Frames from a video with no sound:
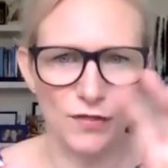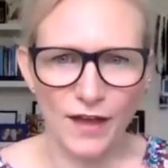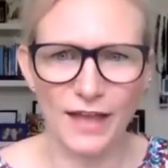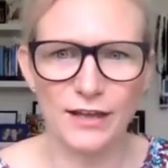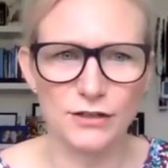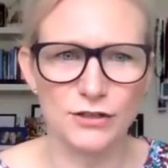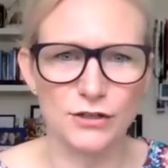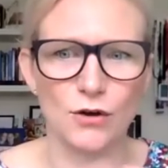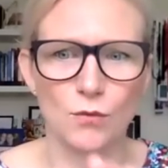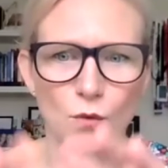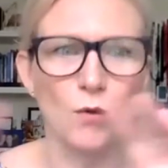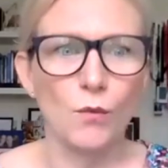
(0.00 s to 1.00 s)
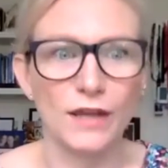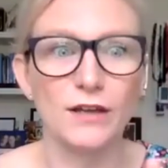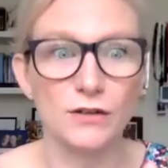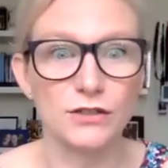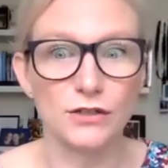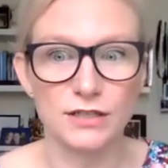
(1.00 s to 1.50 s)
they could do and what we
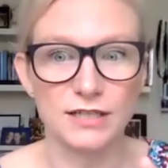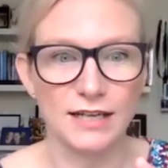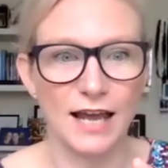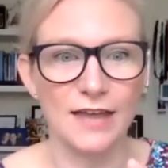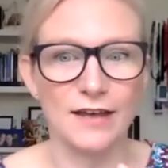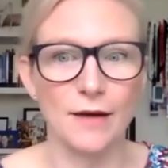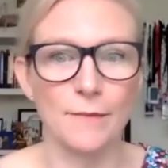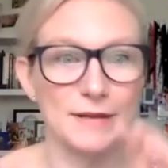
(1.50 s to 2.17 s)
could do together.